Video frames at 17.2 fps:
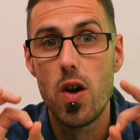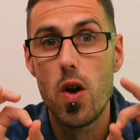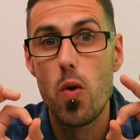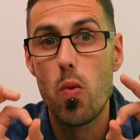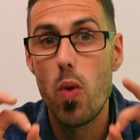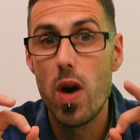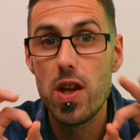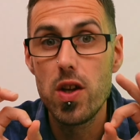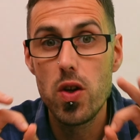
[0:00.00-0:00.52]

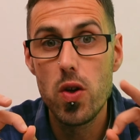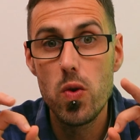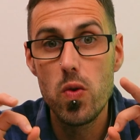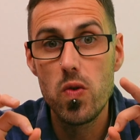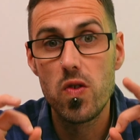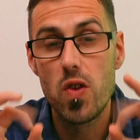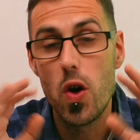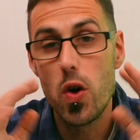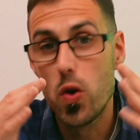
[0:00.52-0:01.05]
when
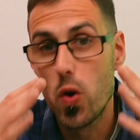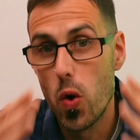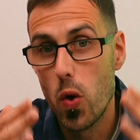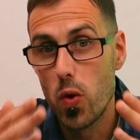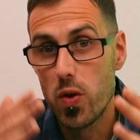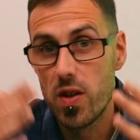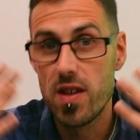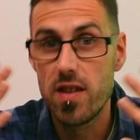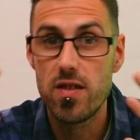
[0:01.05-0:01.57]
used
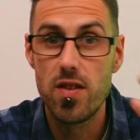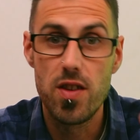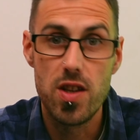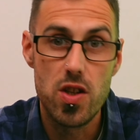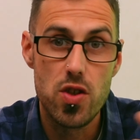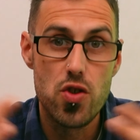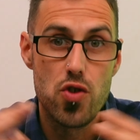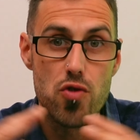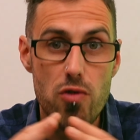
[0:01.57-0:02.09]
according to the
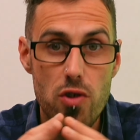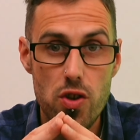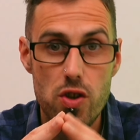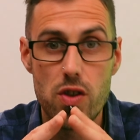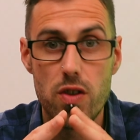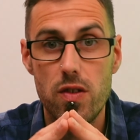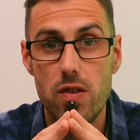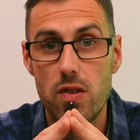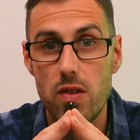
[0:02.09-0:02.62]

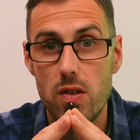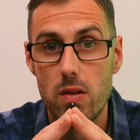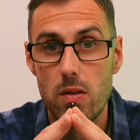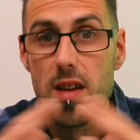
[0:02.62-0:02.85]
instructions.